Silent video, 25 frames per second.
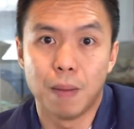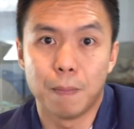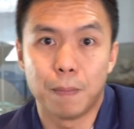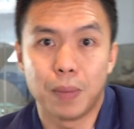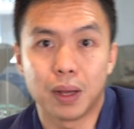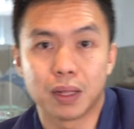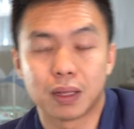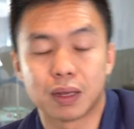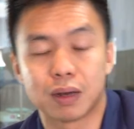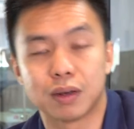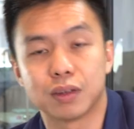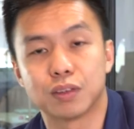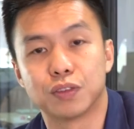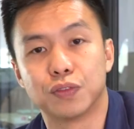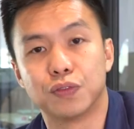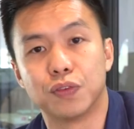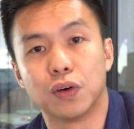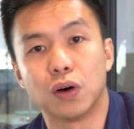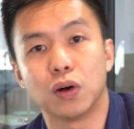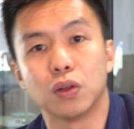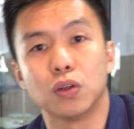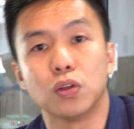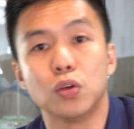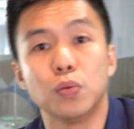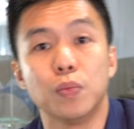but there is
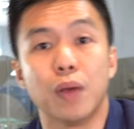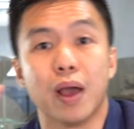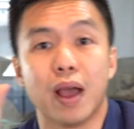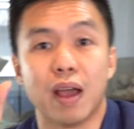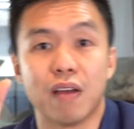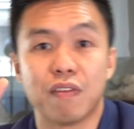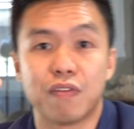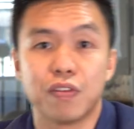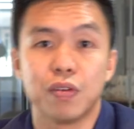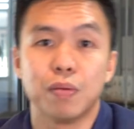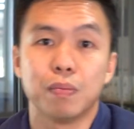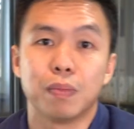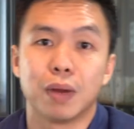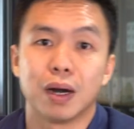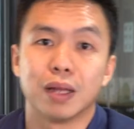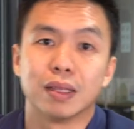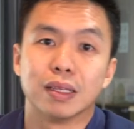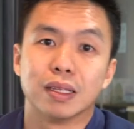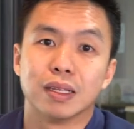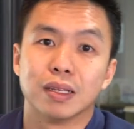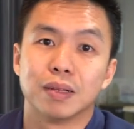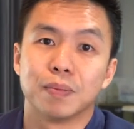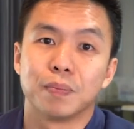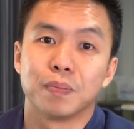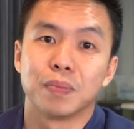volume every
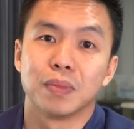month.